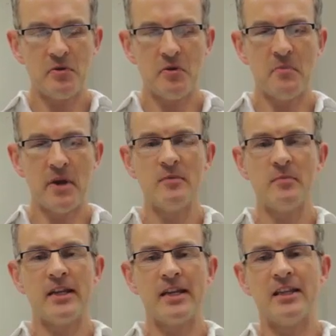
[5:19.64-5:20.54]
that
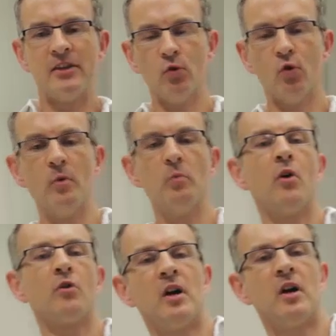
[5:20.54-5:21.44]
maybe in the normal
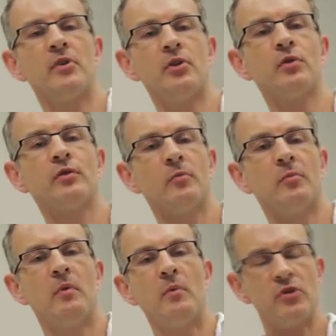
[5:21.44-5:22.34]
world might be useful,
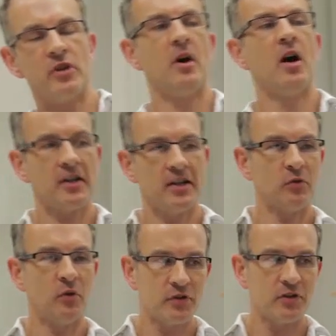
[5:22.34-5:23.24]
but when we're in the
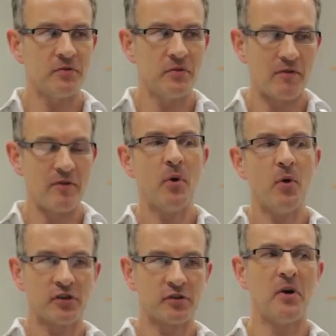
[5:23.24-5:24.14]
markets, often our
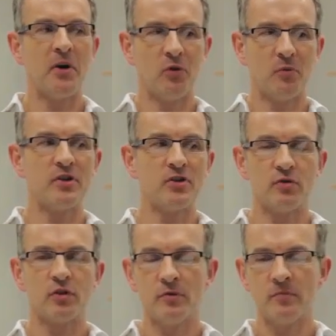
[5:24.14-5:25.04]
impulses might not be as
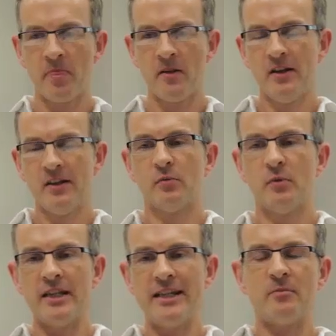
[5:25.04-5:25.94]
useful. So
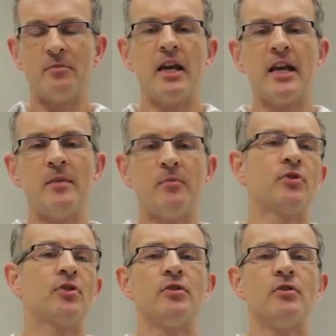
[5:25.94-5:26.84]
we need to be able
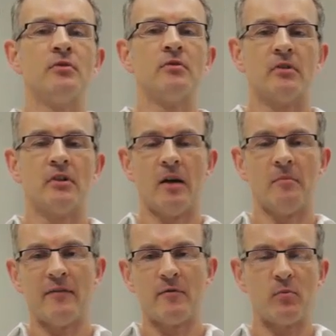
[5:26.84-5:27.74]
to
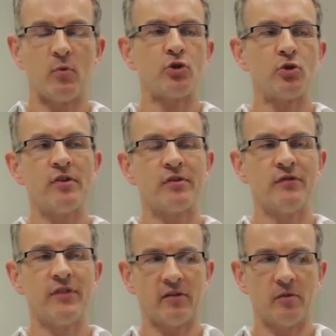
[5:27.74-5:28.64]
have a bit more choice
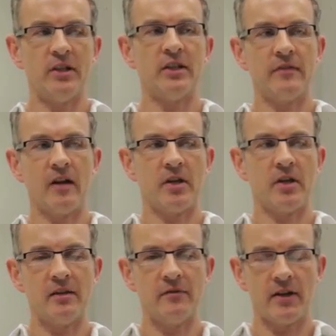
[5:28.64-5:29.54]
and flexibility about
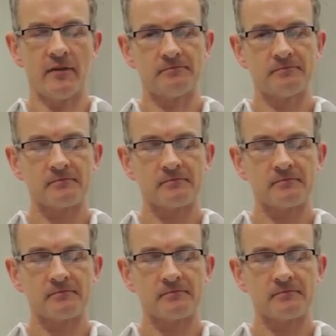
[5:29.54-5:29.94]
behaviour.